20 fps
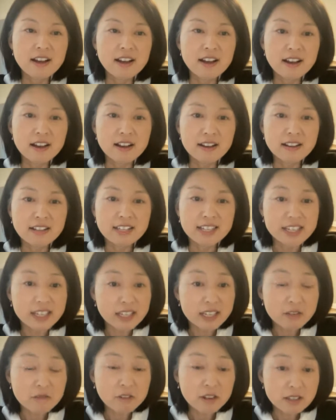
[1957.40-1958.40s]
Uh,
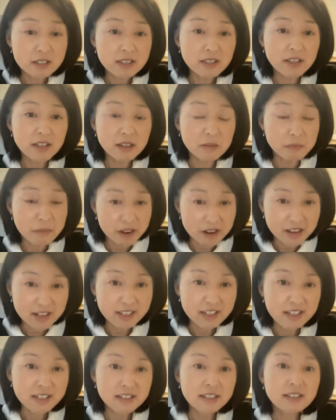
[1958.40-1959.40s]
he was an
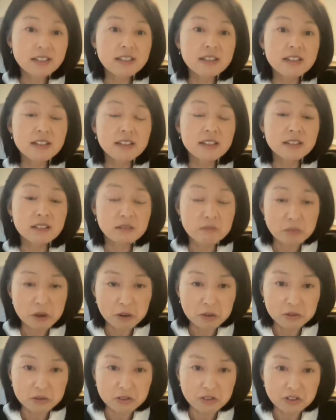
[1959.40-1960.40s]
American
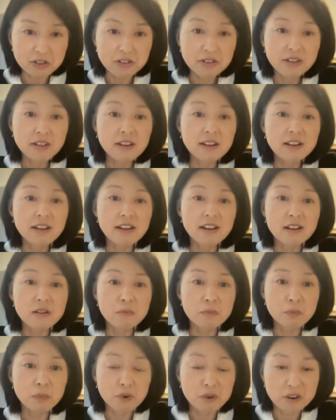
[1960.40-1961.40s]
composer, uh,
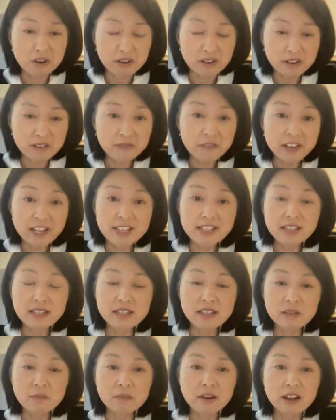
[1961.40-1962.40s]
born and raised
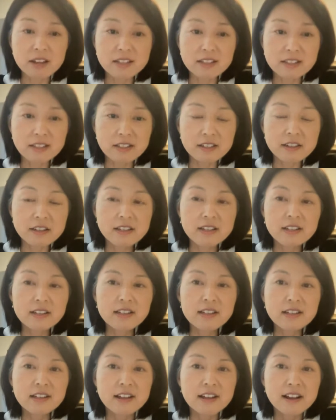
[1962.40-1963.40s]
in Nebraska,
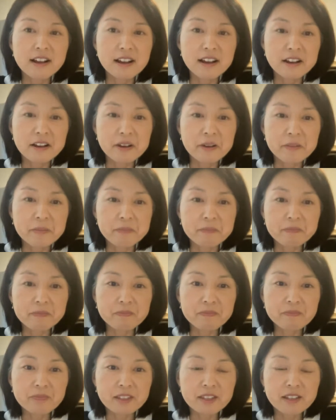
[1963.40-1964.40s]

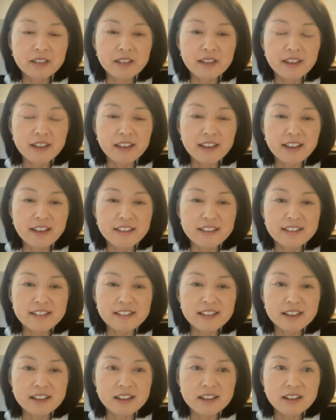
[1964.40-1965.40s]
um, and
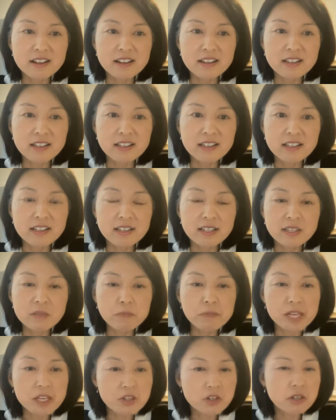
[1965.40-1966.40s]
uh, his
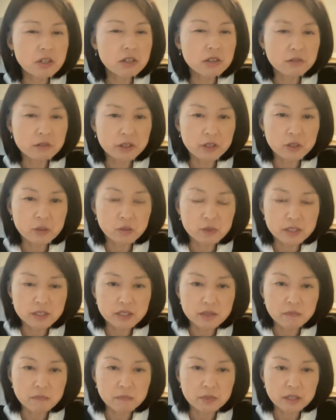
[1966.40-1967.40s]
major career
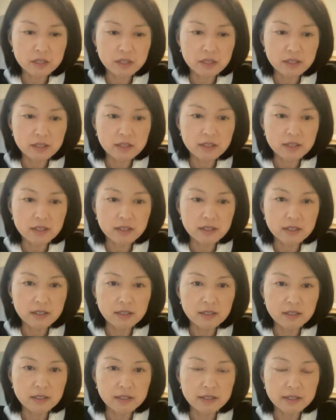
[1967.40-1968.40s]
was being
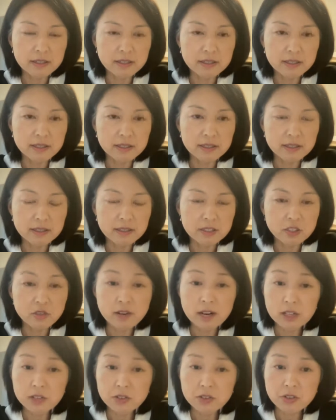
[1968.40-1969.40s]
uh, the
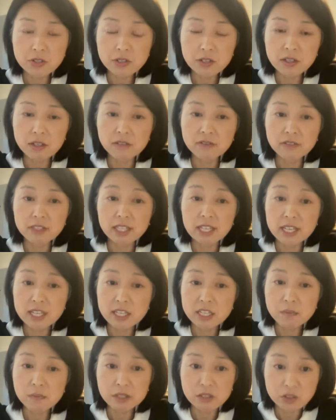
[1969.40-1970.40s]
director of the
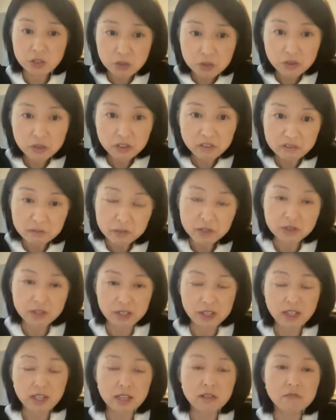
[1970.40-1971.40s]
Eastman School of
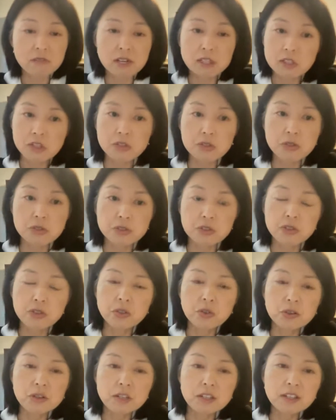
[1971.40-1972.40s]
Music in Rochester, New
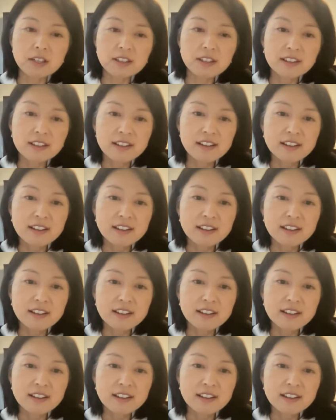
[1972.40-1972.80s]
York.